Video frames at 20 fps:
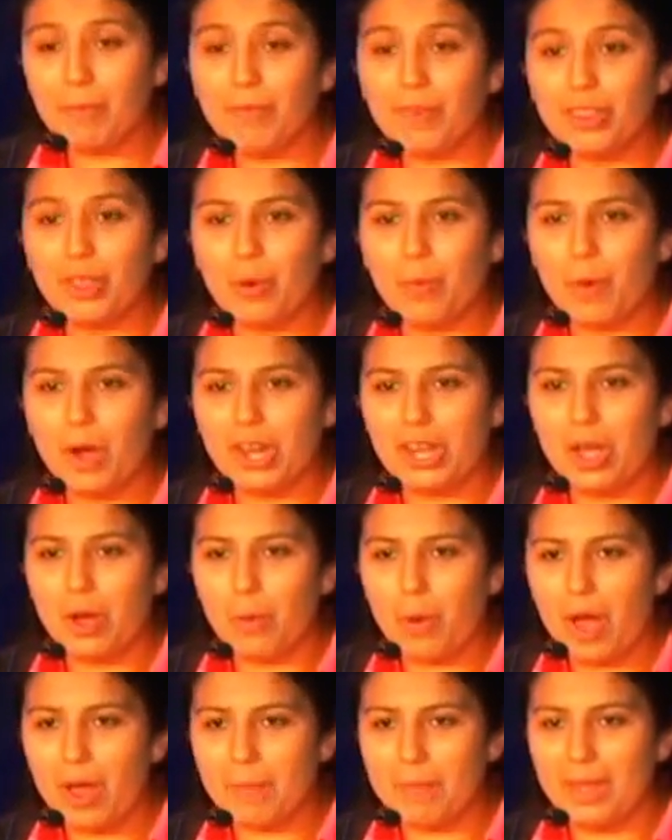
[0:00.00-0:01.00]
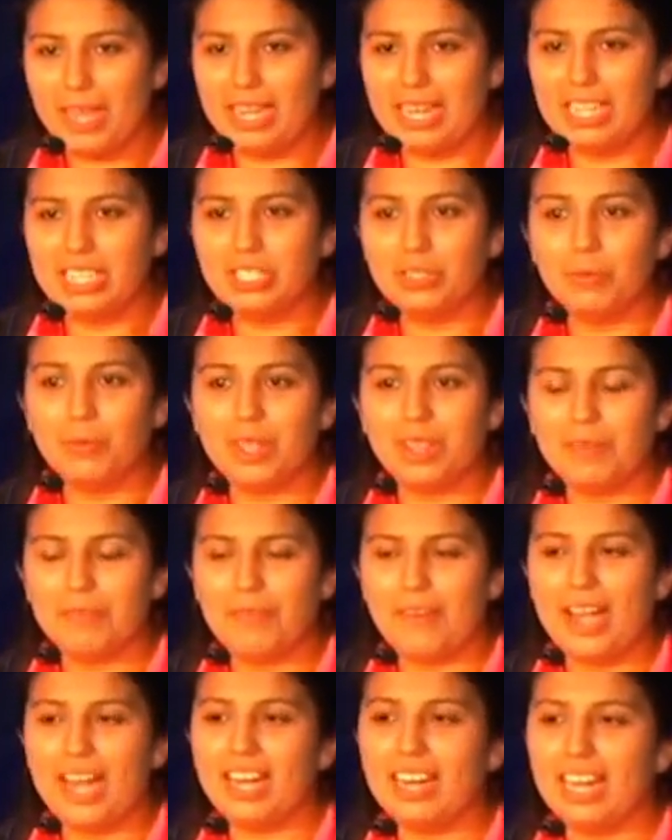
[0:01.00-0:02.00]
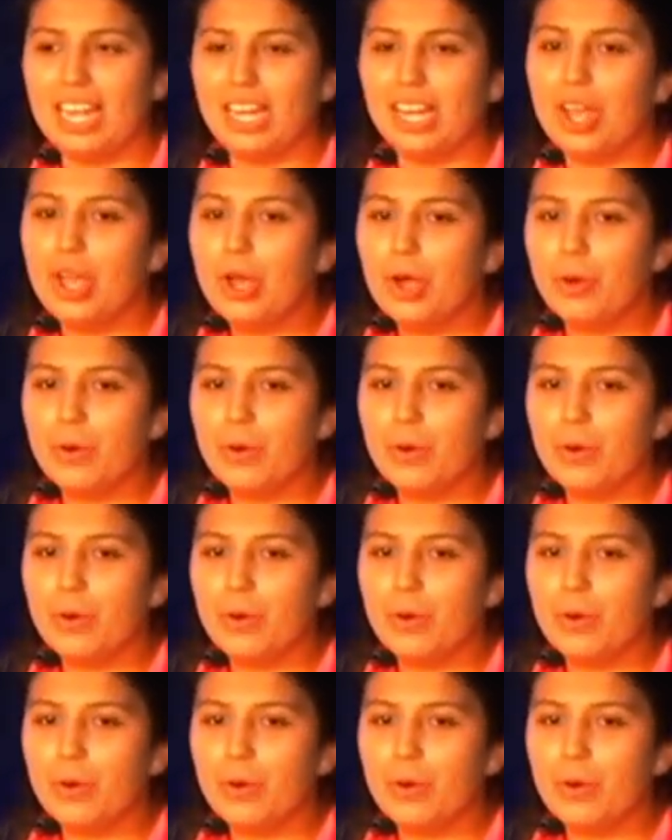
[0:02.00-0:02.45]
up for the one-on-one meetings with Franklin,